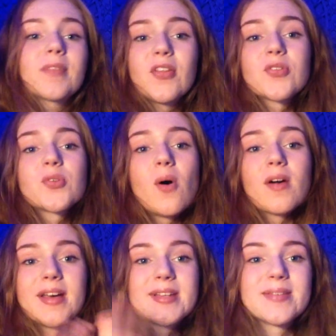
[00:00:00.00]
This
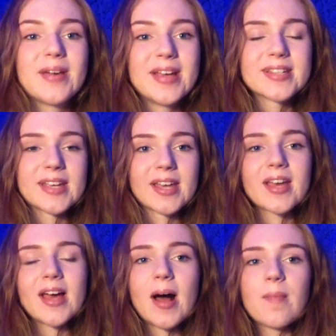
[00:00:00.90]
song is
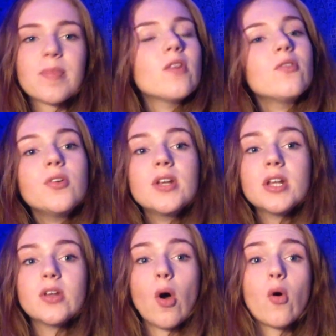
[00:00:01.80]
amazing. If you
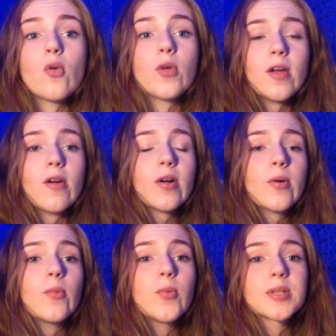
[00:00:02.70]
didn't know, Eric
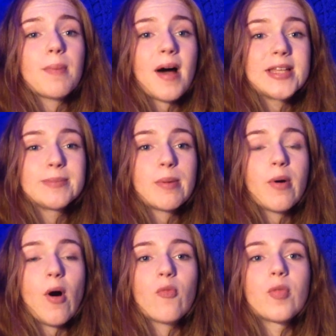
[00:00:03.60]
was a past
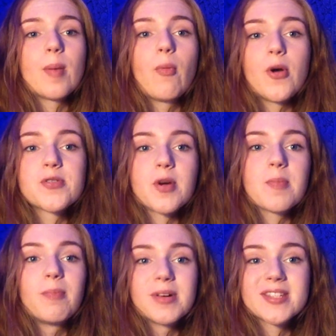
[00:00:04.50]
member of the boy
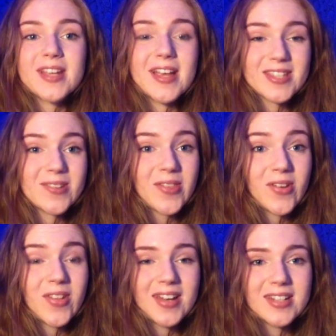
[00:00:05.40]
group Monster
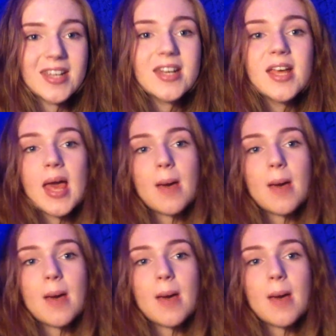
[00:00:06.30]
S2319,